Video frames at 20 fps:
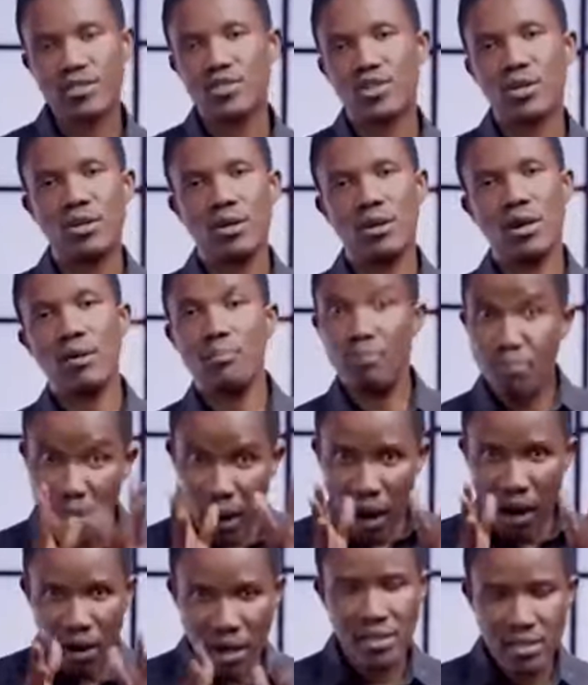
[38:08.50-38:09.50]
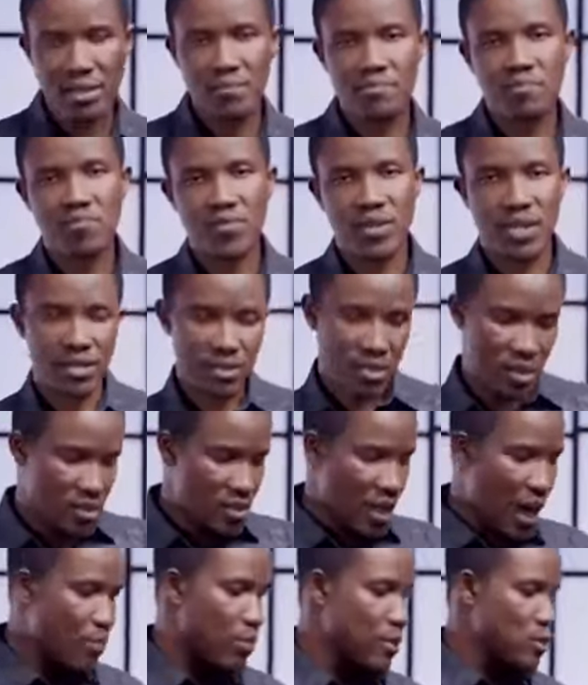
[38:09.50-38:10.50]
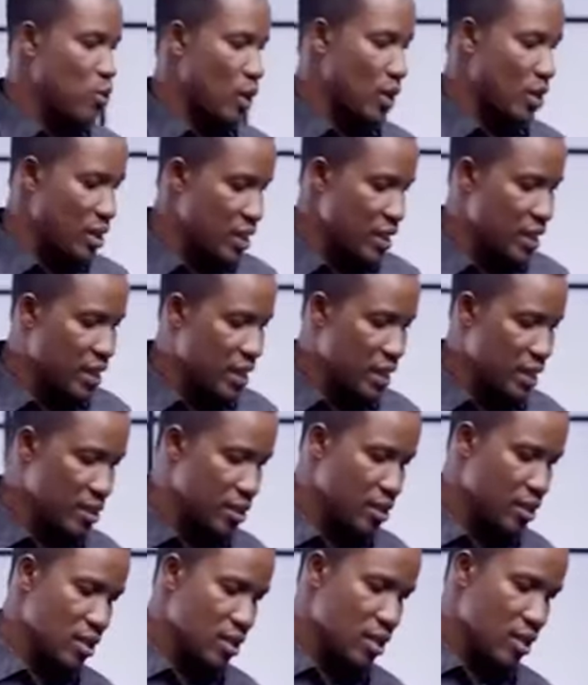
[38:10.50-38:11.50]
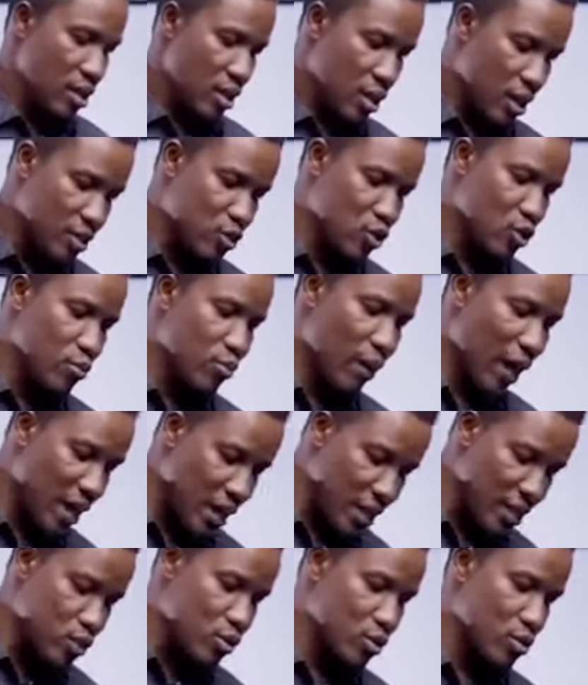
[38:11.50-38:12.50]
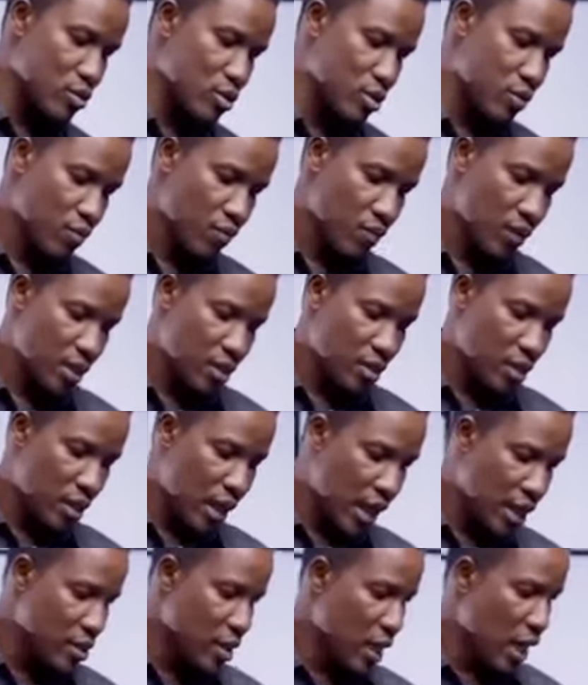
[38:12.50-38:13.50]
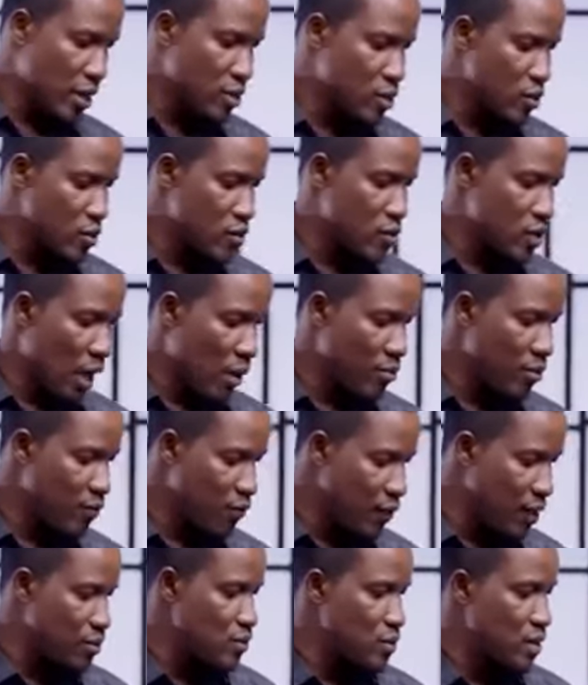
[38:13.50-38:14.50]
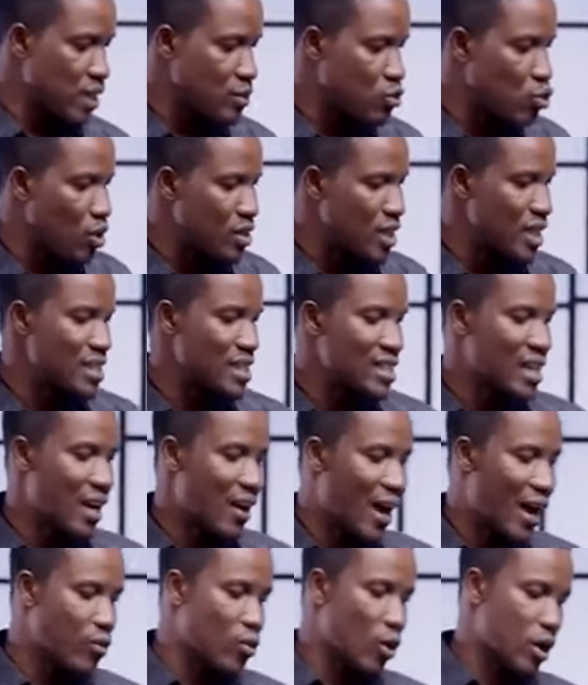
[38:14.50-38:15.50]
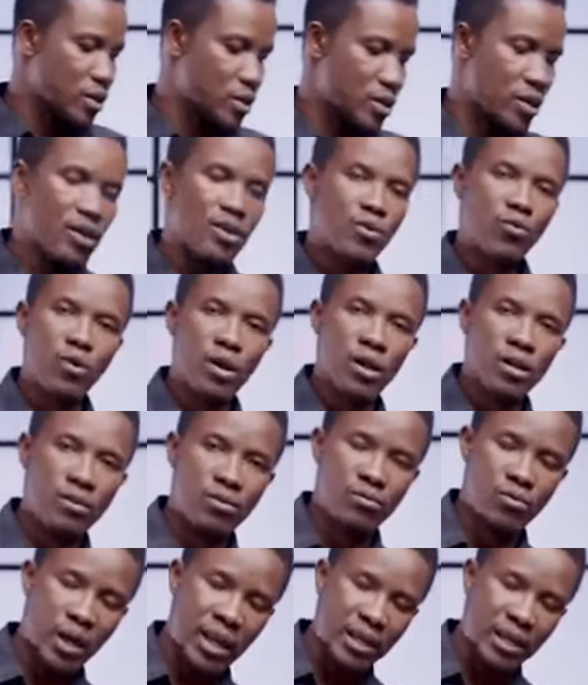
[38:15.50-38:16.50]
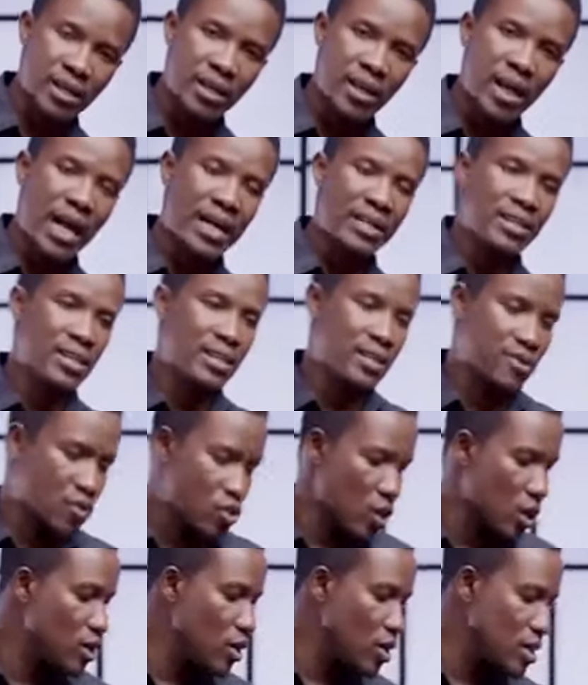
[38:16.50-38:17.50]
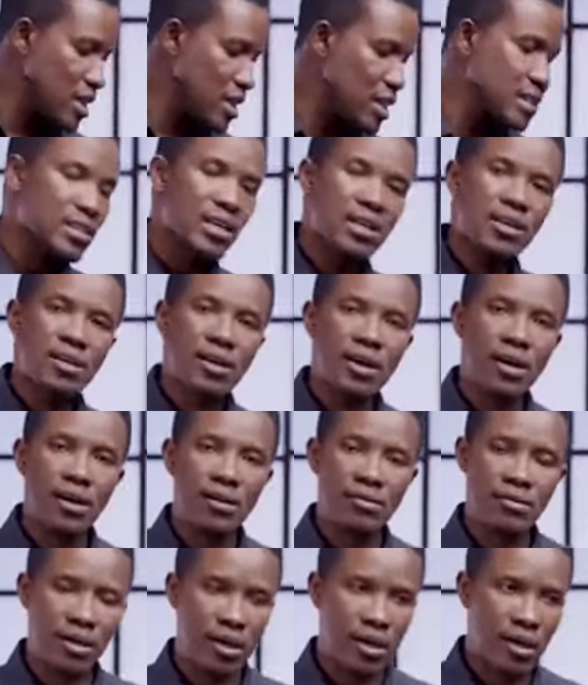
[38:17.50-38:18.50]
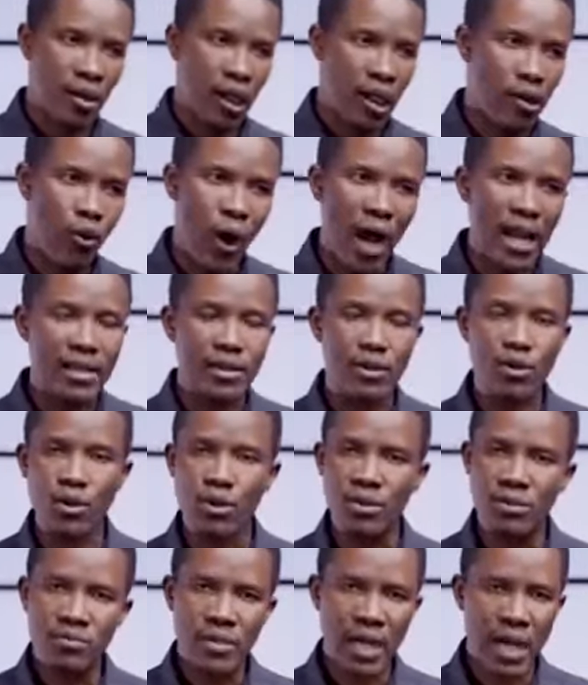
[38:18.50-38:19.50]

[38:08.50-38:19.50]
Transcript: measure. But the disciples were thinking little by little. Philip said 200 denarii what? When I did a study on this a while ago,